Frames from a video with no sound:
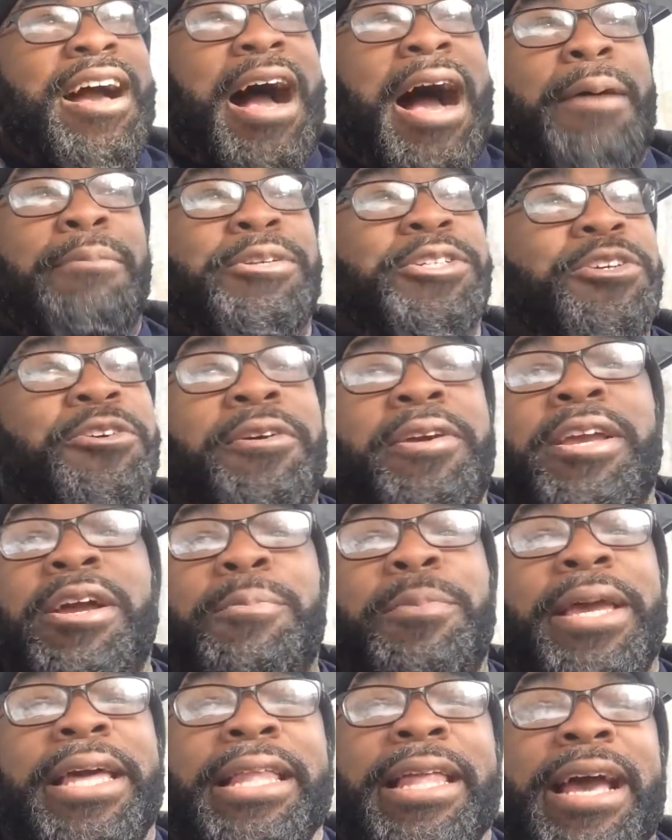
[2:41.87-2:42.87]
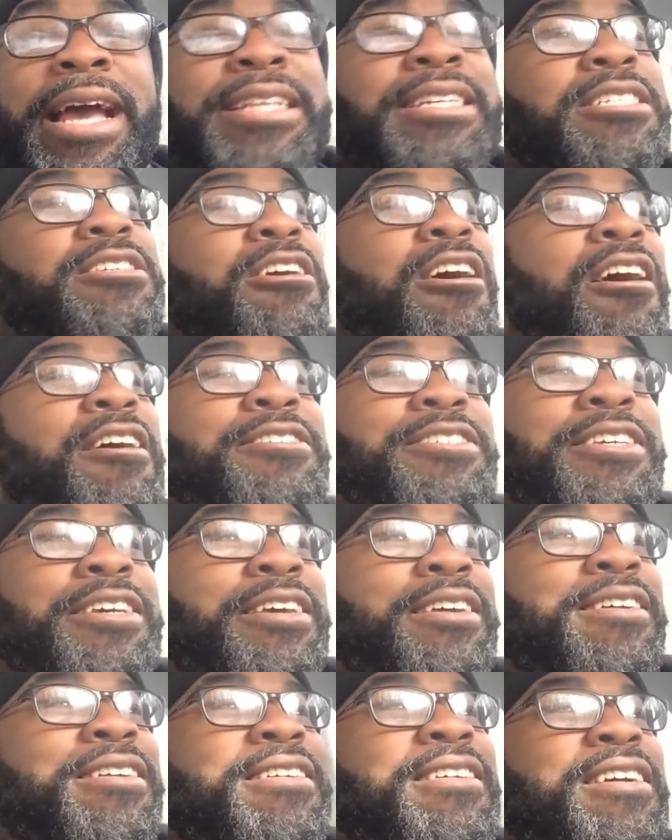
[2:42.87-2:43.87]
I'm sure he'll be glad to talk to
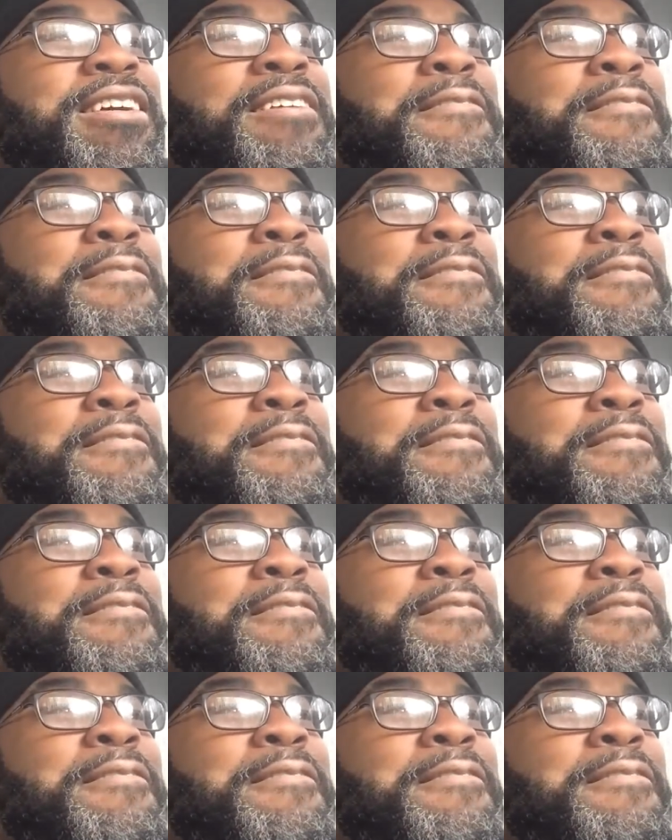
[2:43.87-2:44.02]
you